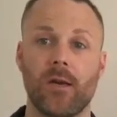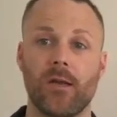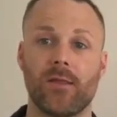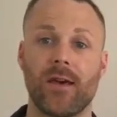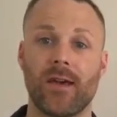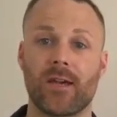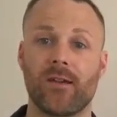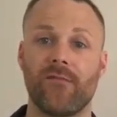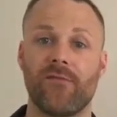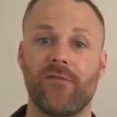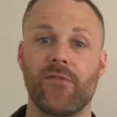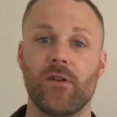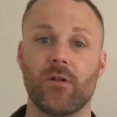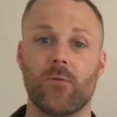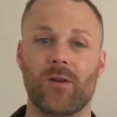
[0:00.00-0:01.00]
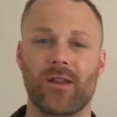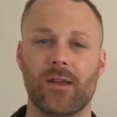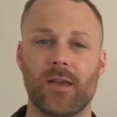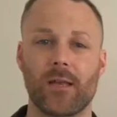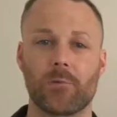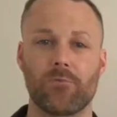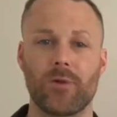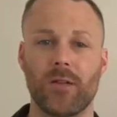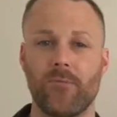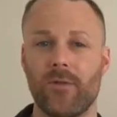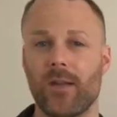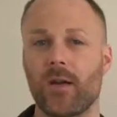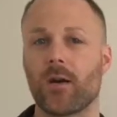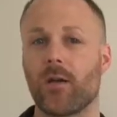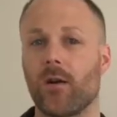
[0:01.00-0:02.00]
that can feel when it gets
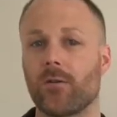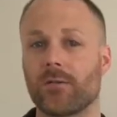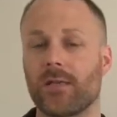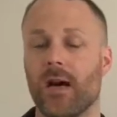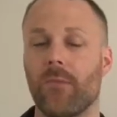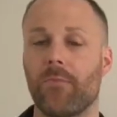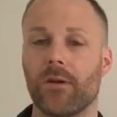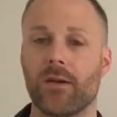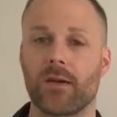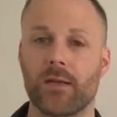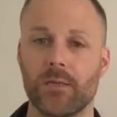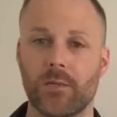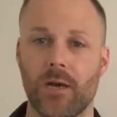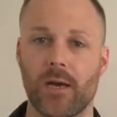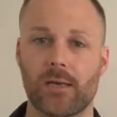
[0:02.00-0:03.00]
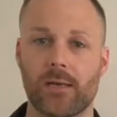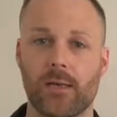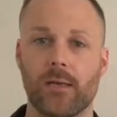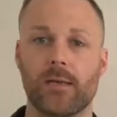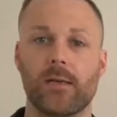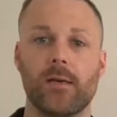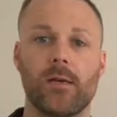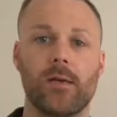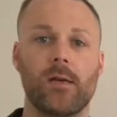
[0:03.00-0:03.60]
really clogged up and congested.